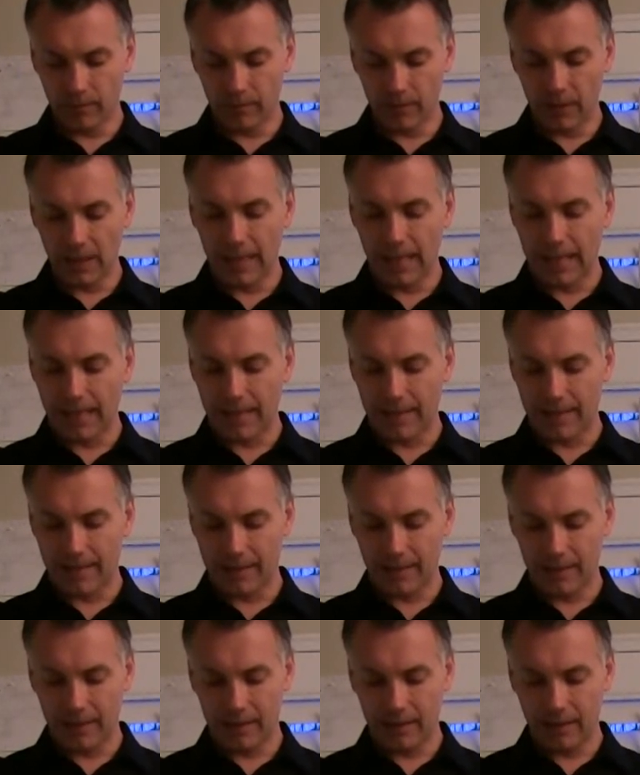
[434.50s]

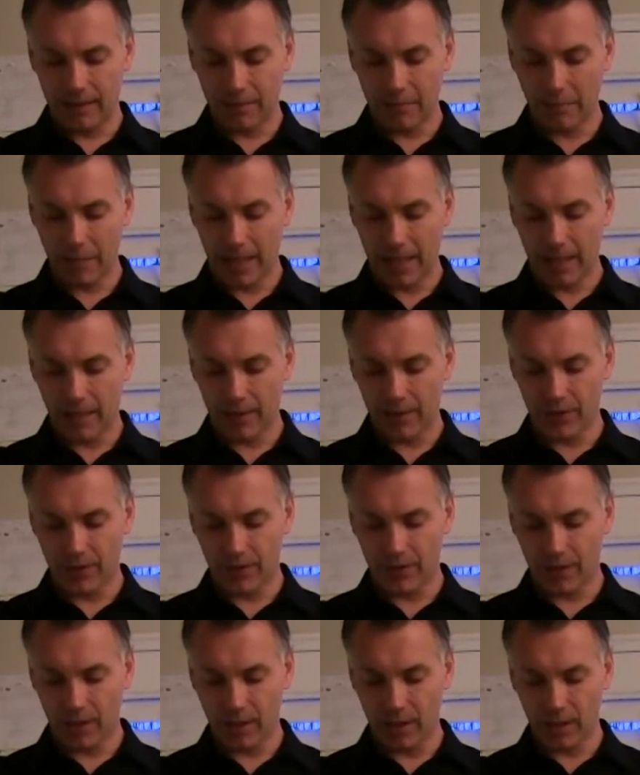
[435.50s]
legacy
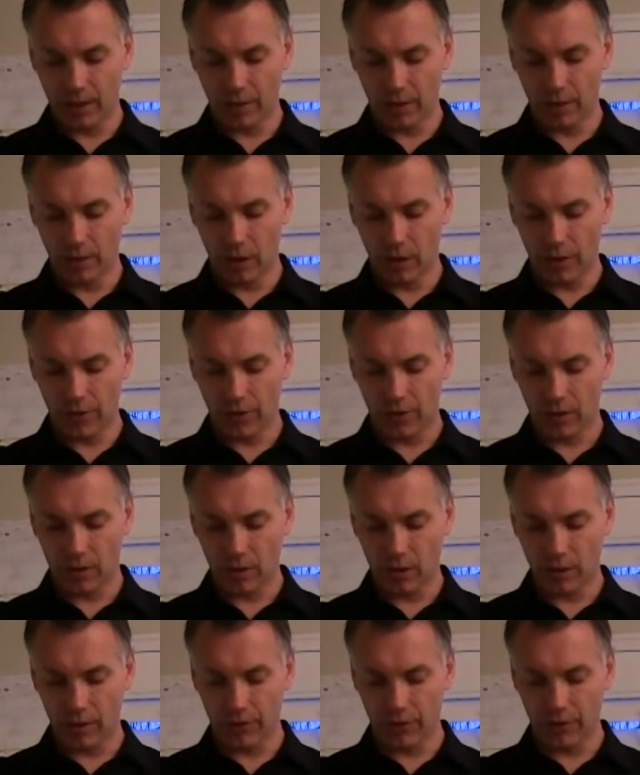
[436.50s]
BIOS and DOS
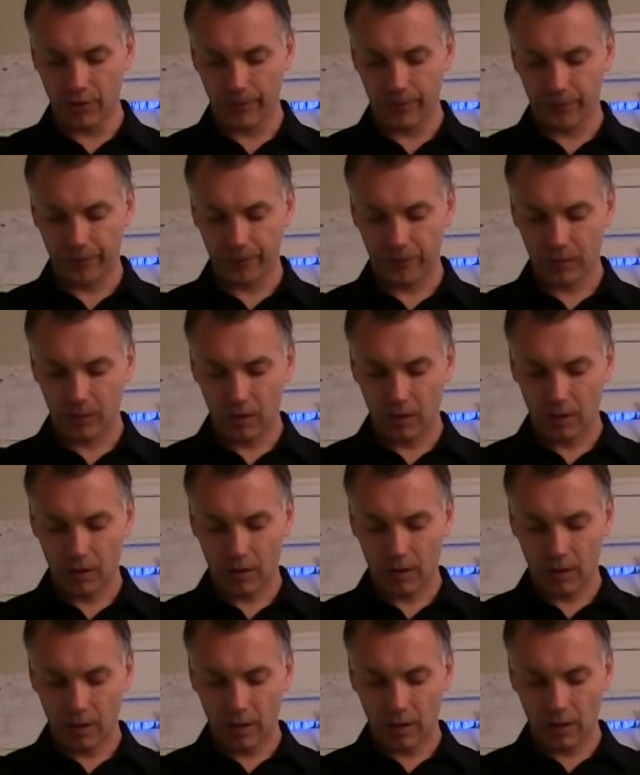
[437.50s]
calls.
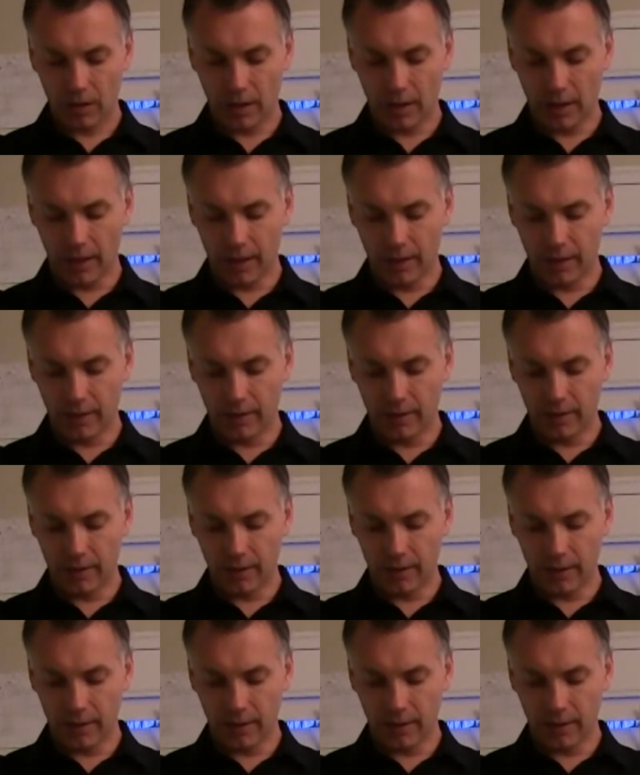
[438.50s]
And